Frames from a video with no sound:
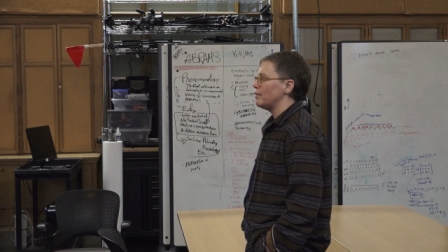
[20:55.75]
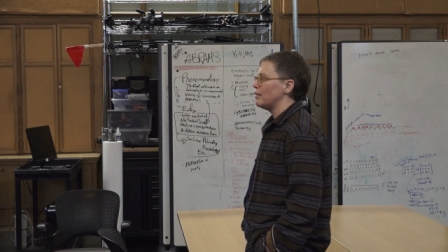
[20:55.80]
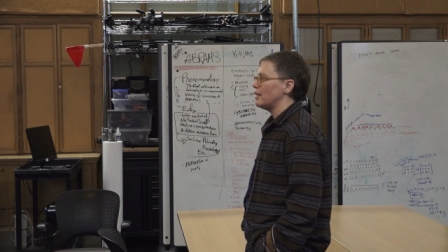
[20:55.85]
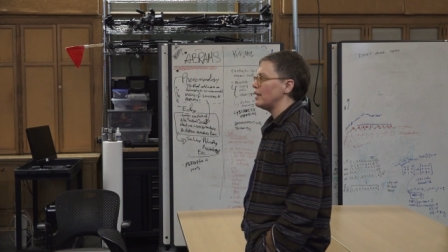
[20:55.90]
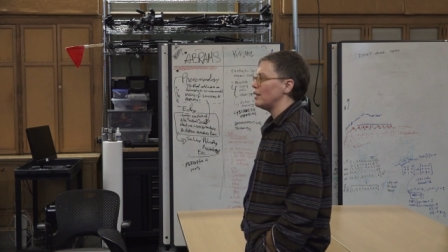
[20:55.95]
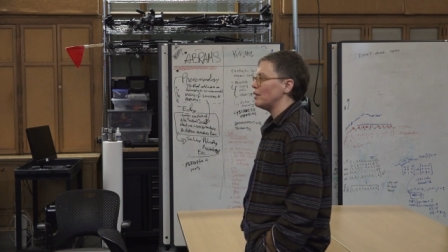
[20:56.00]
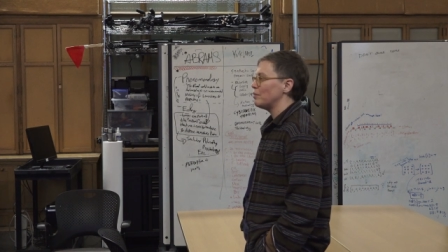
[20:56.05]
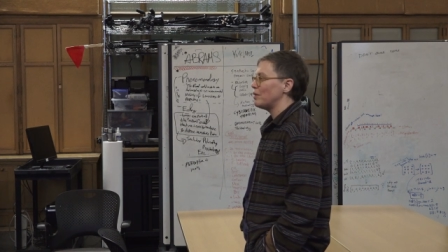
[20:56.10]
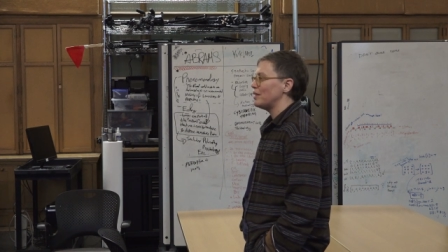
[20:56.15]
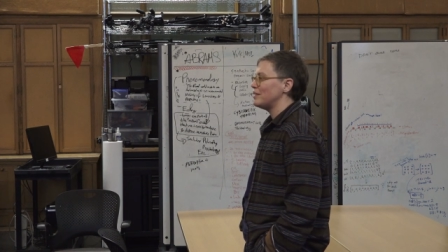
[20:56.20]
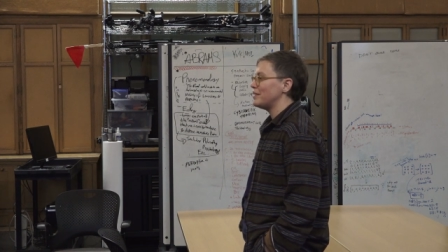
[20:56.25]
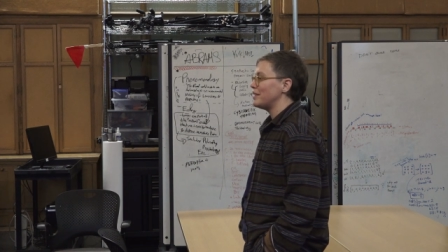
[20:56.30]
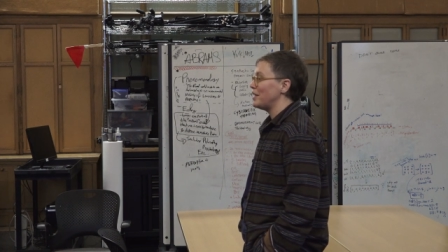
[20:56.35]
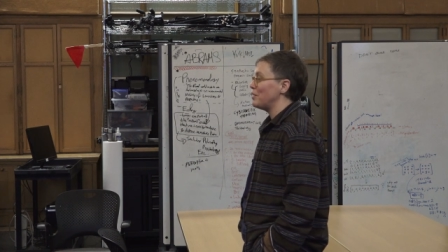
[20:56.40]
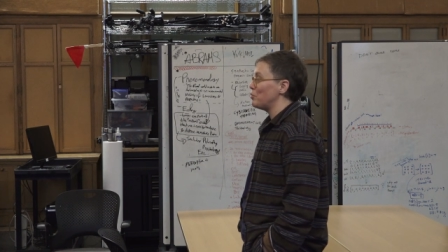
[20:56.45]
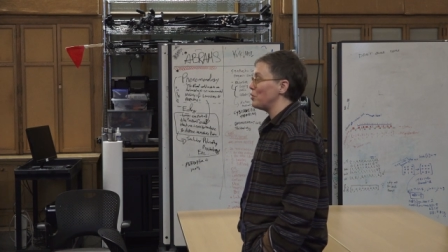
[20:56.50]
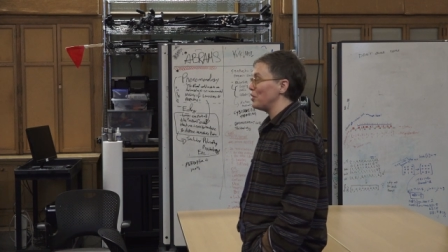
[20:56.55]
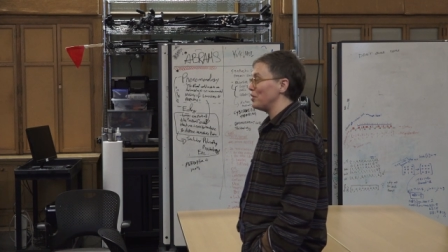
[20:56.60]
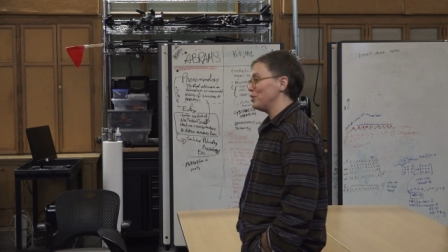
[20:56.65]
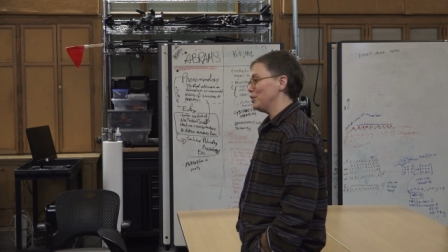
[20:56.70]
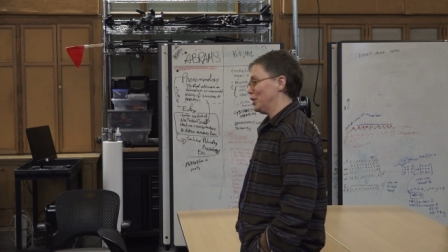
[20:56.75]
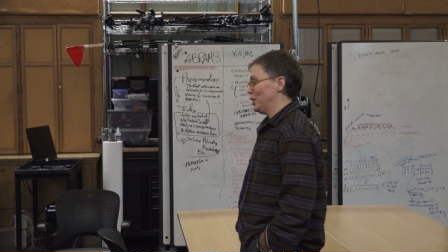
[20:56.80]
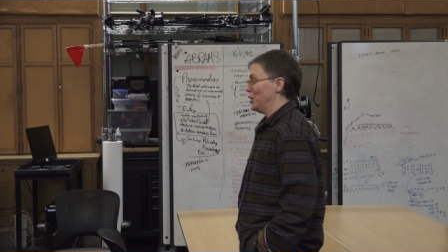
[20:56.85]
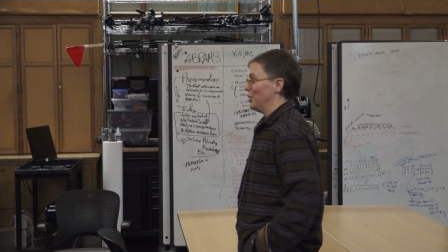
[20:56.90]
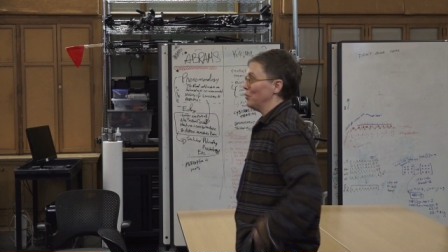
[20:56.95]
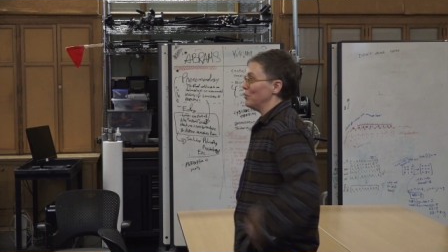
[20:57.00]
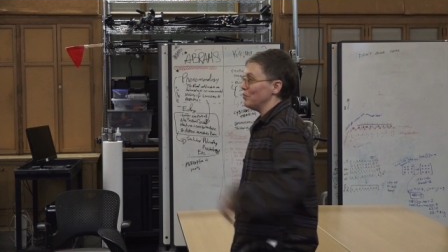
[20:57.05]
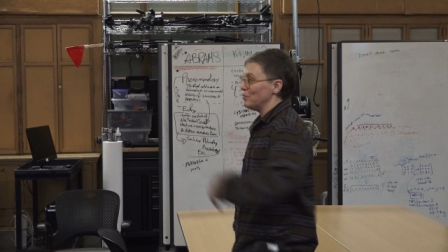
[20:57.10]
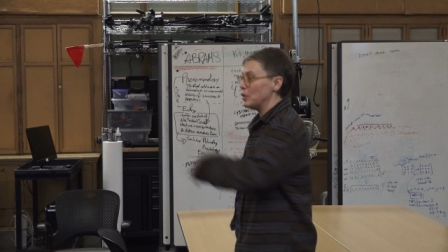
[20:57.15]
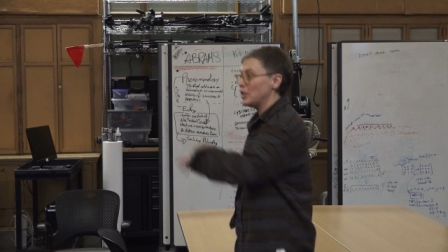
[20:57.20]
Linda might say, well, you
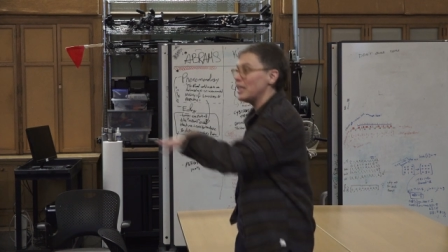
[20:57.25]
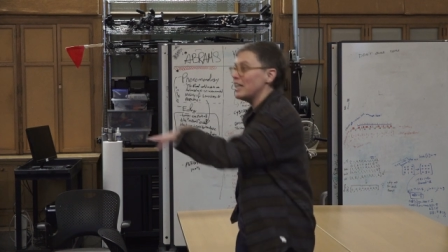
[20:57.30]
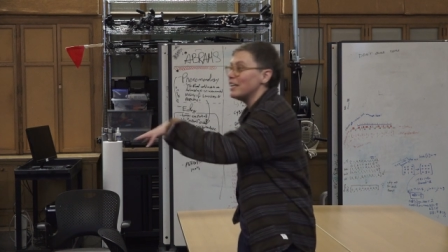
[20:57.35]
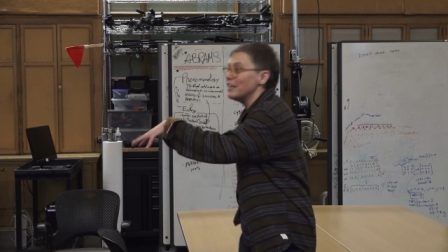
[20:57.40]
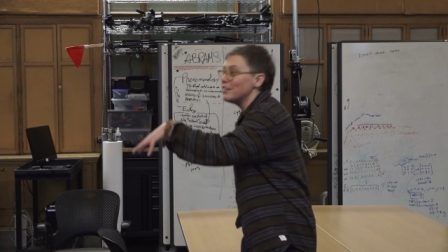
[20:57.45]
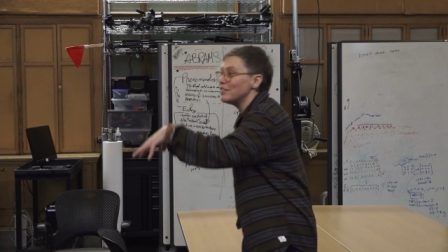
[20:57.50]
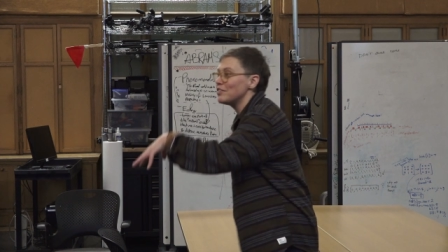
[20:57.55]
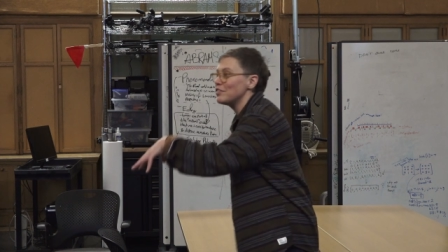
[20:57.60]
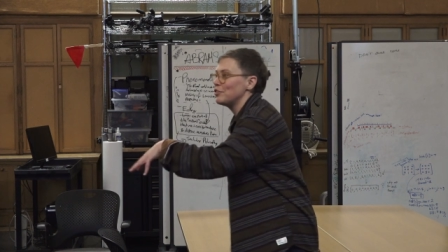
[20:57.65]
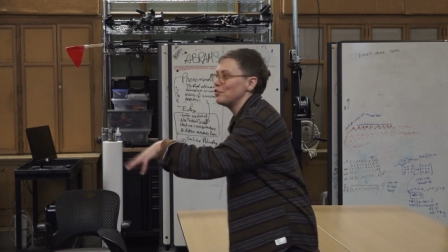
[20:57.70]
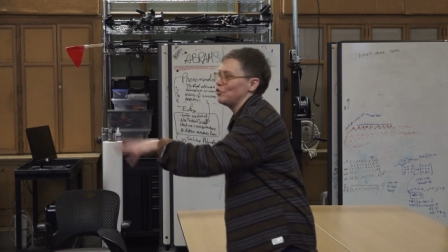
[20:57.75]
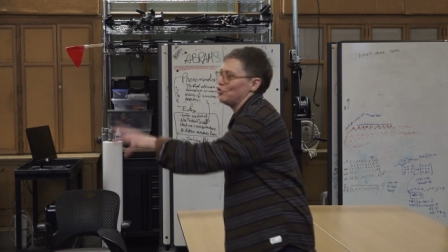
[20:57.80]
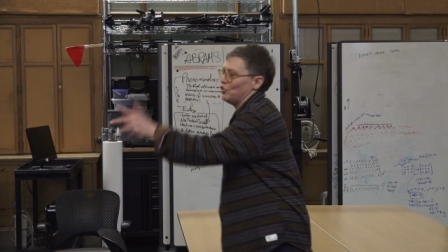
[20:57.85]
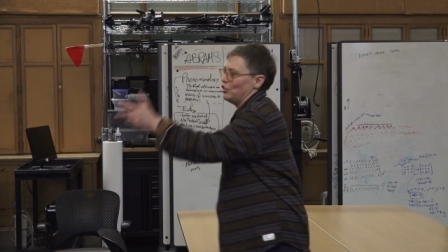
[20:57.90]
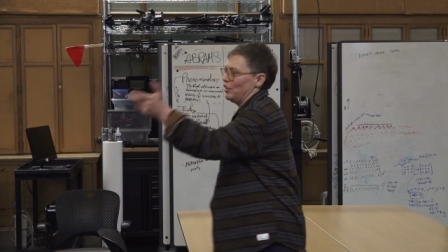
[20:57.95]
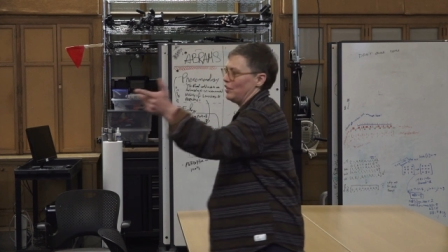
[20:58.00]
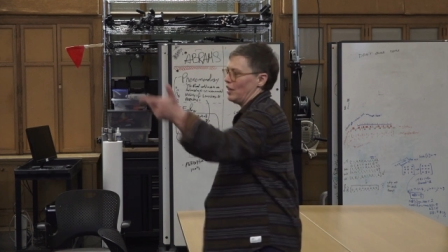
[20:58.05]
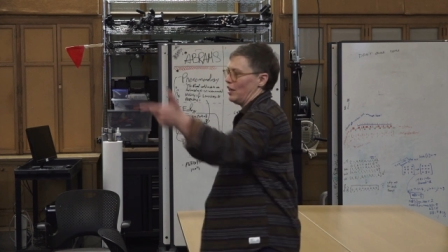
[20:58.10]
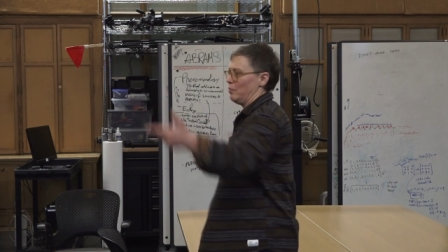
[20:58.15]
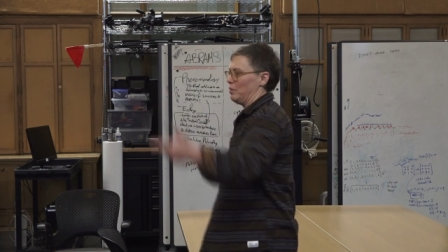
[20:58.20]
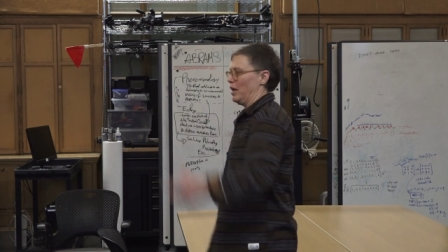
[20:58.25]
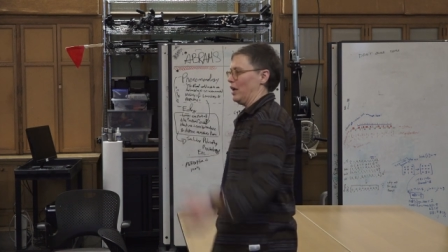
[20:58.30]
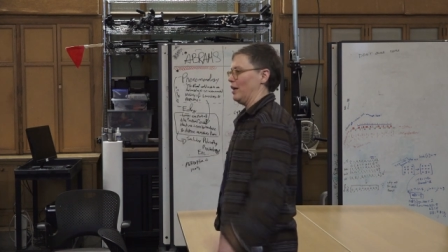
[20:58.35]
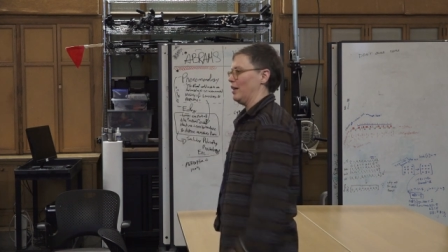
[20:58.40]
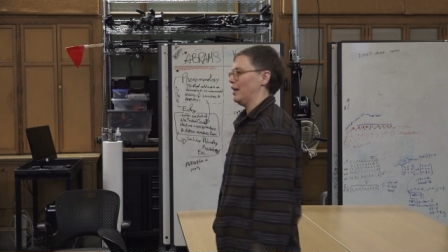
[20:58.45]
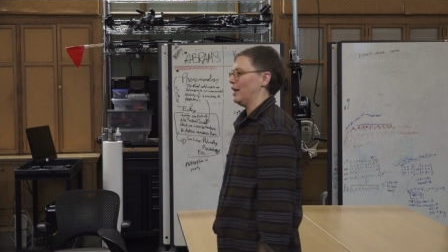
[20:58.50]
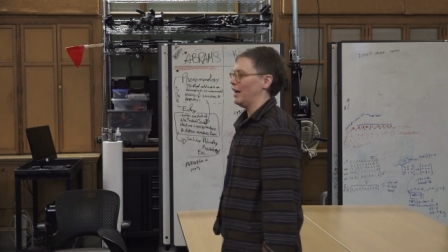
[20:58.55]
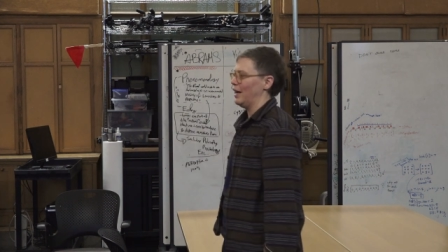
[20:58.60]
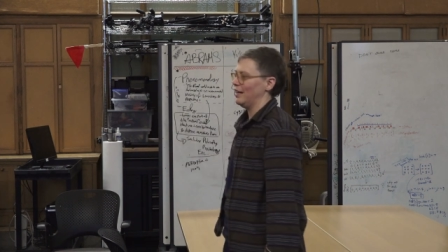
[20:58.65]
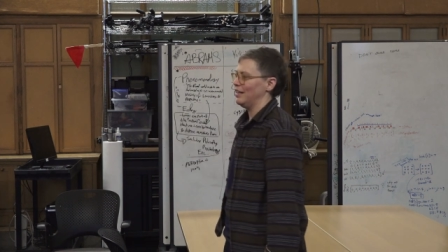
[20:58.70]
know, this should have come out of
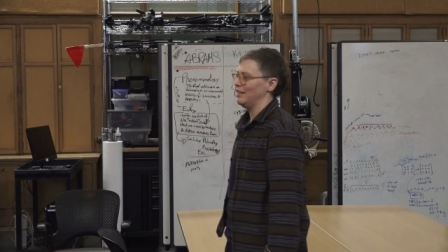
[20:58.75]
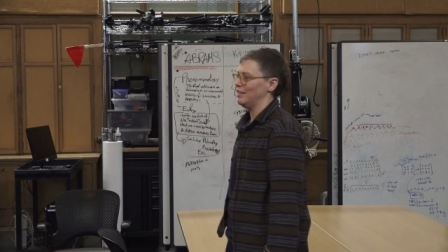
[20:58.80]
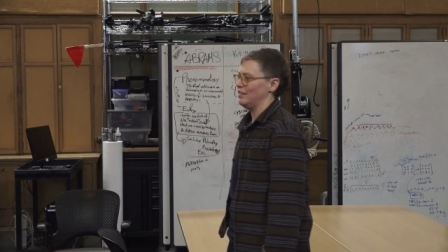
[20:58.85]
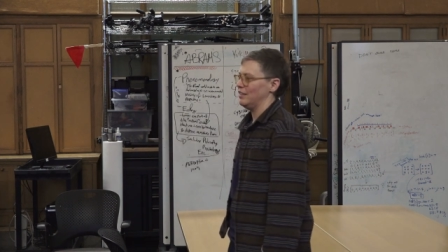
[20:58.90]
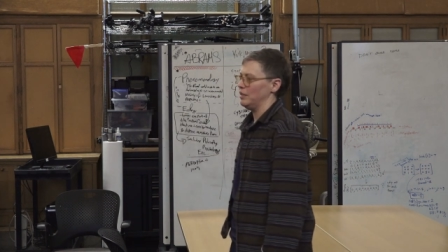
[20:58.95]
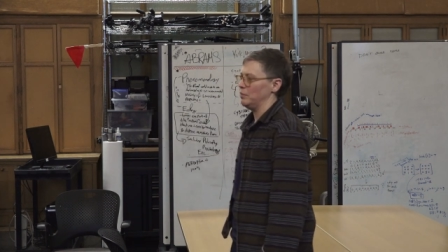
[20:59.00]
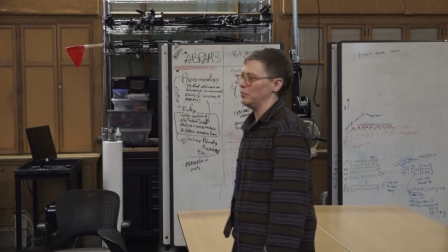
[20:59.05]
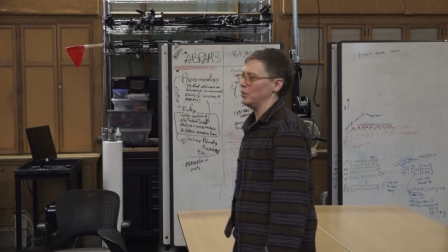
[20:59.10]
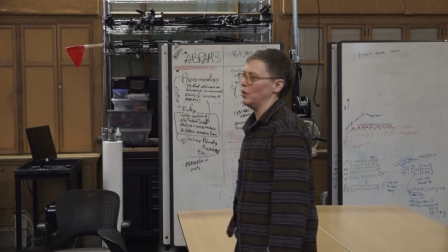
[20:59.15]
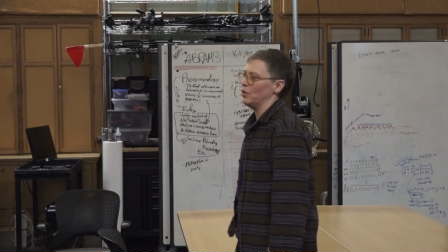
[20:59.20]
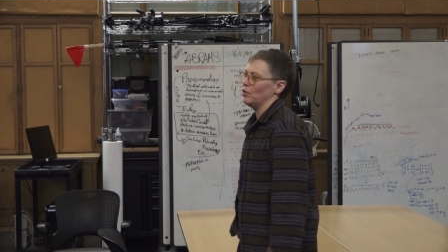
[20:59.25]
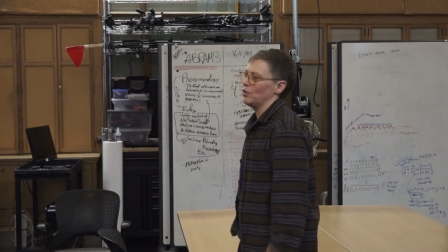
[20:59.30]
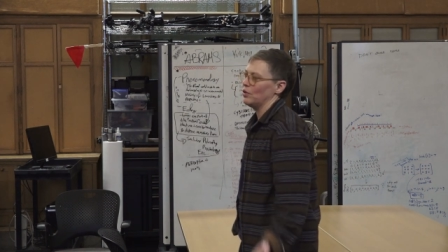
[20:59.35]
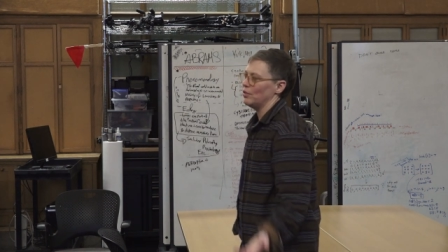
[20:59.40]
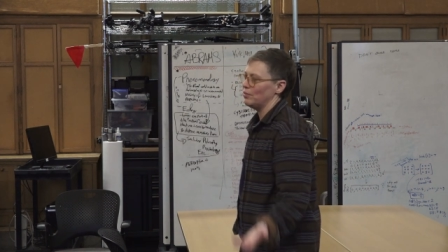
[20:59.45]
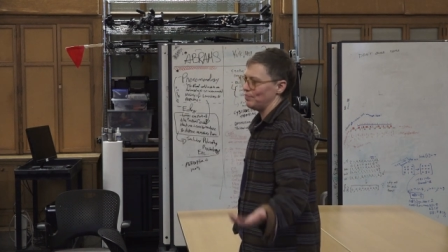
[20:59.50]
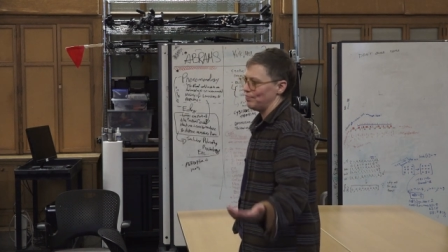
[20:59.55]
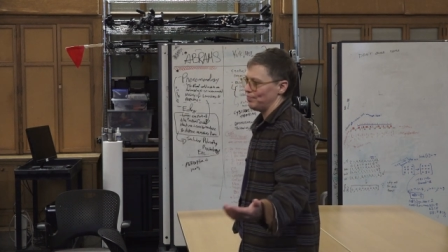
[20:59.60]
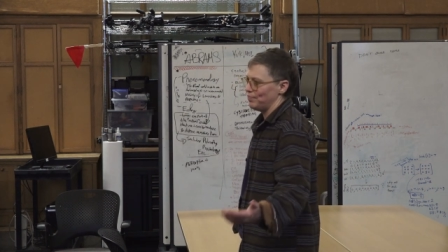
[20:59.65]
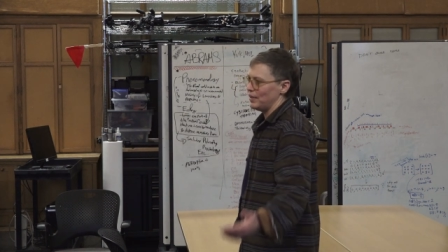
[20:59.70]
that, Deep Local,